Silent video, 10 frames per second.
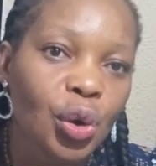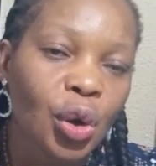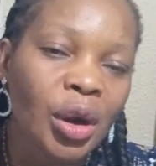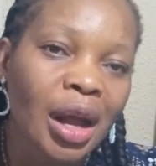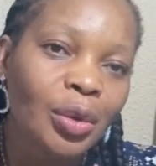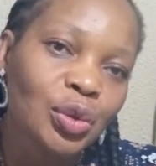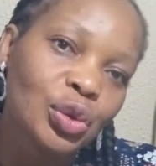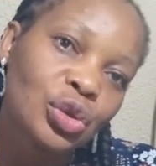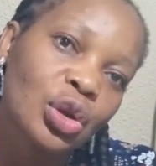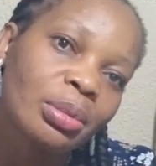on how to
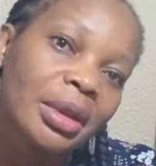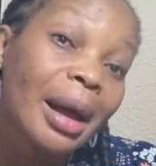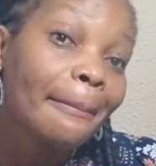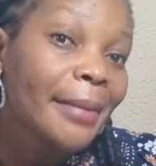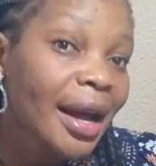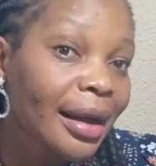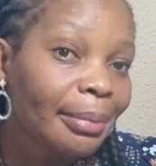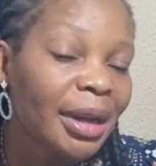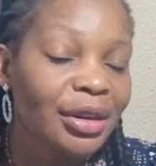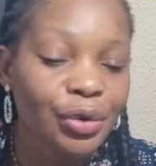stop that
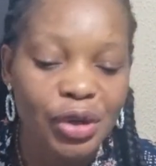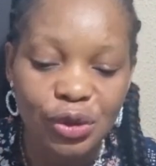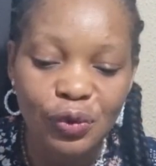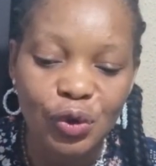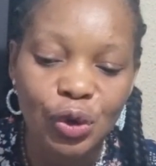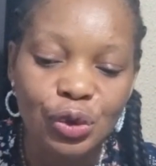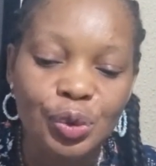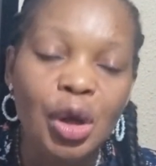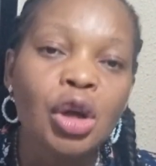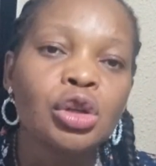mark by the grace of God.
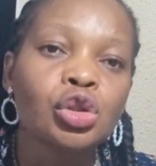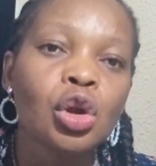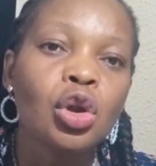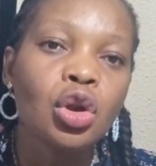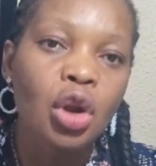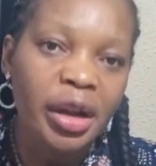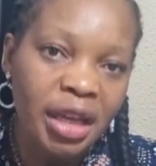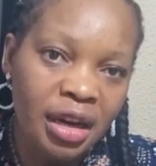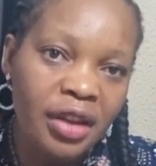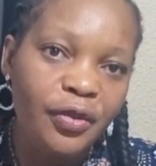So
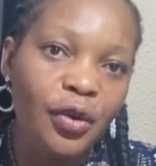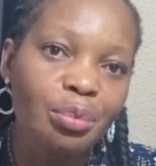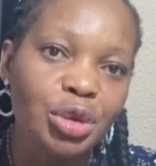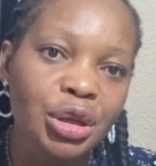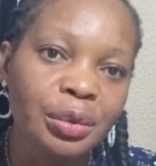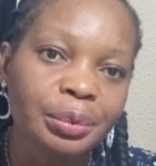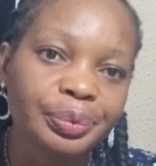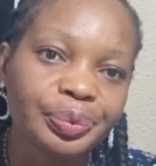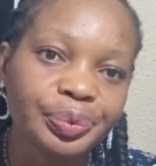luckily for me,